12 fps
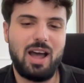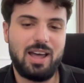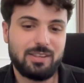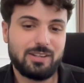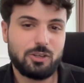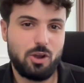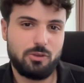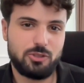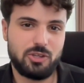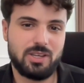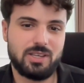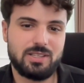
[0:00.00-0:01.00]
other
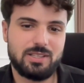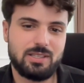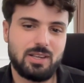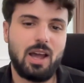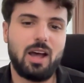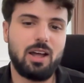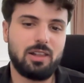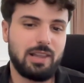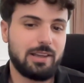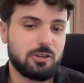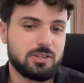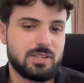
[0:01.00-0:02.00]
coaches
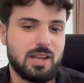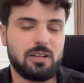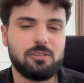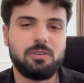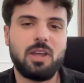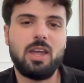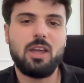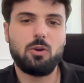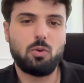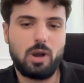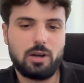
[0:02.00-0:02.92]
like yourself who